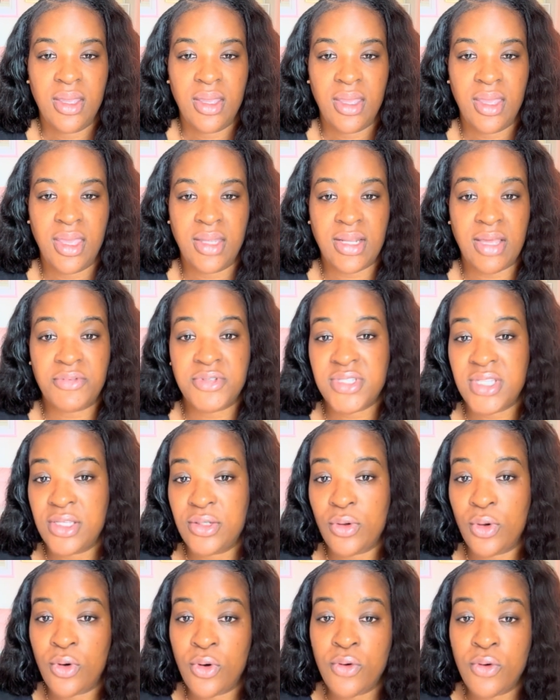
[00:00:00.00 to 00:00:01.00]
And I've seen
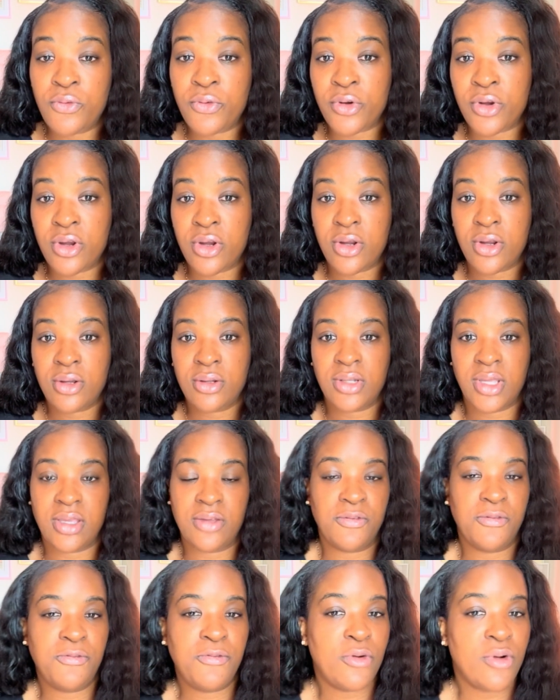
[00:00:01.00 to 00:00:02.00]
over like
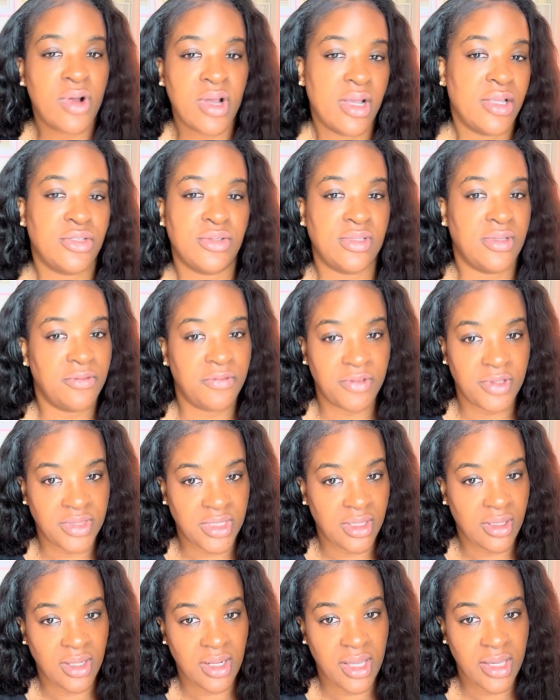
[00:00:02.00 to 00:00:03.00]
450
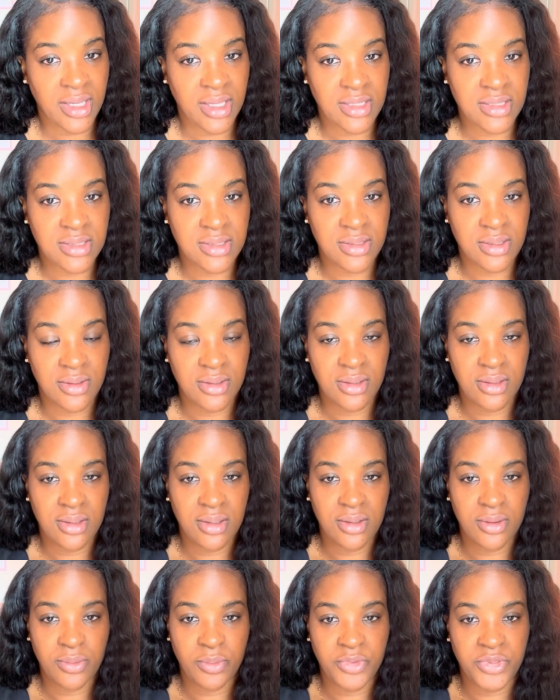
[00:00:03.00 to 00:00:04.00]
clients
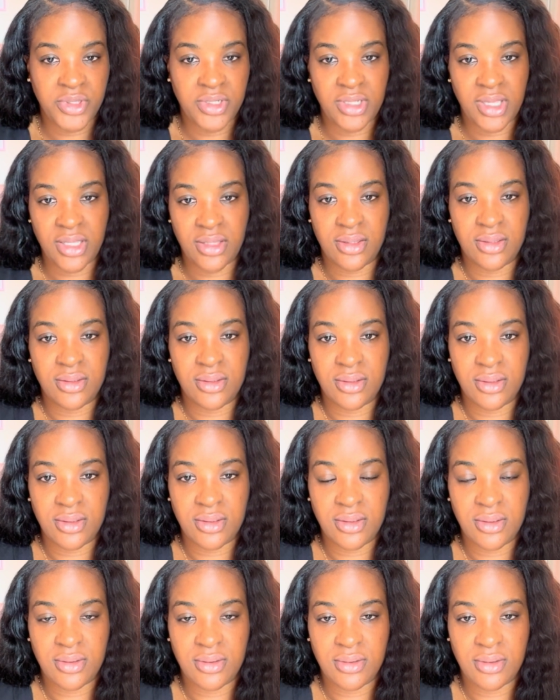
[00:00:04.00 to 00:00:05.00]
within like
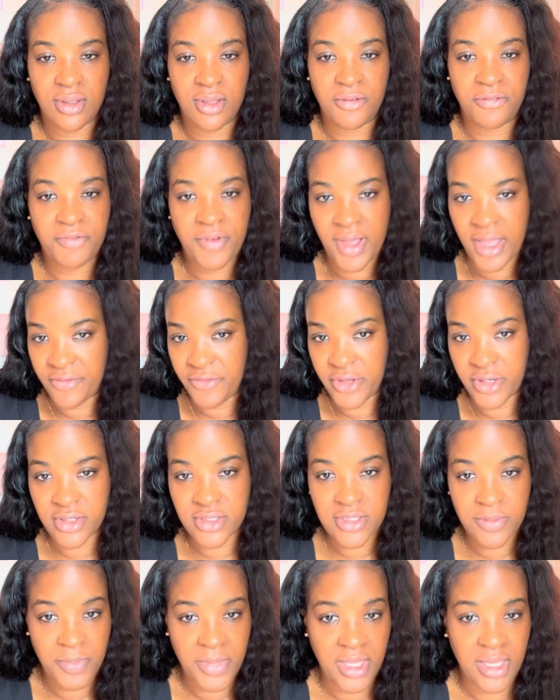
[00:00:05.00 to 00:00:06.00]
a 5-year
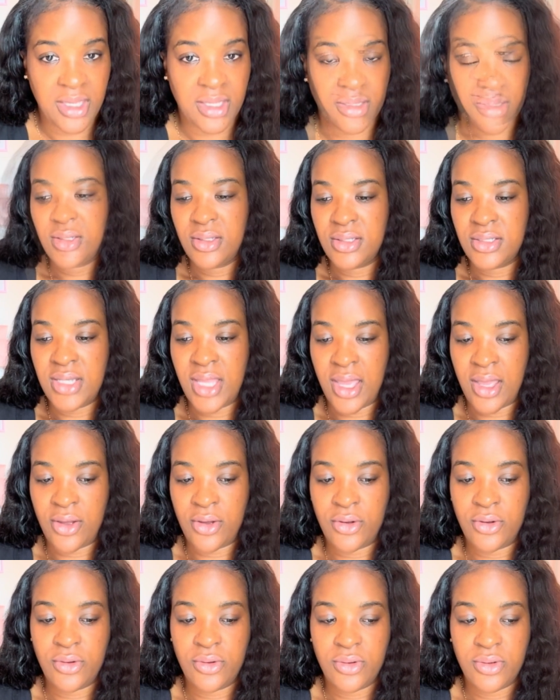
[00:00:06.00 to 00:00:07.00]
span.
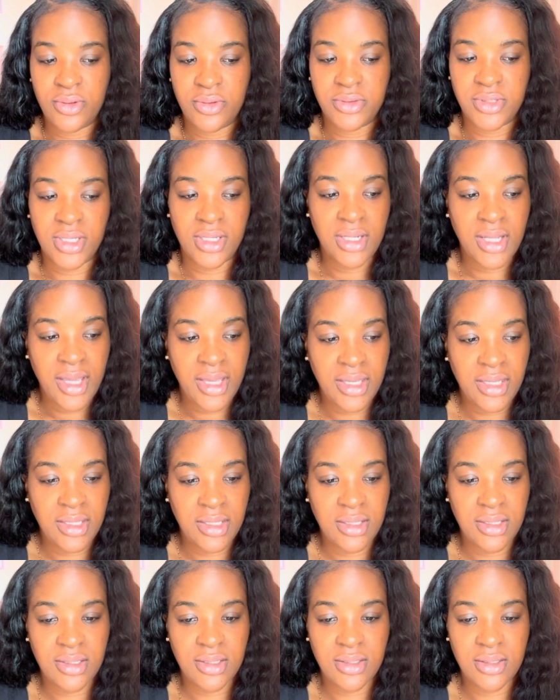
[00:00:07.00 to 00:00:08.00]
Now, the
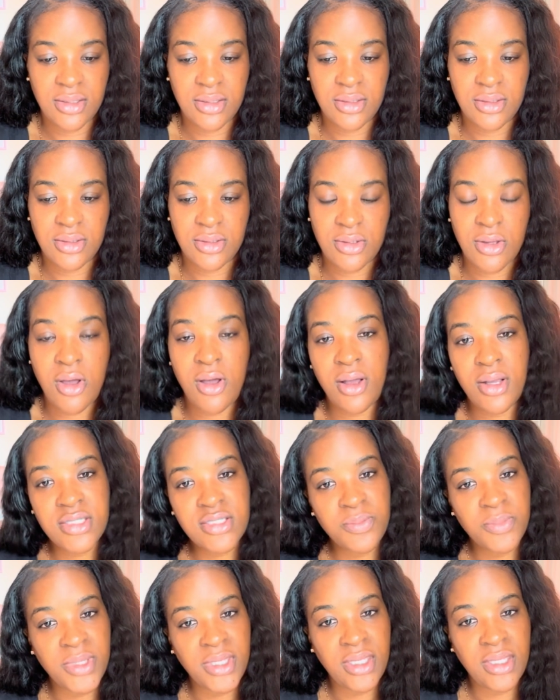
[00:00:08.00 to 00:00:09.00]
client calls
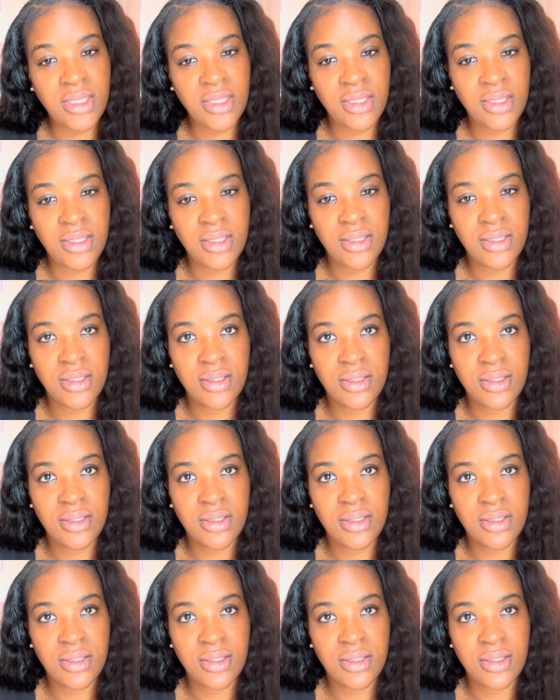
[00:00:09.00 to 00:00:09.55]
me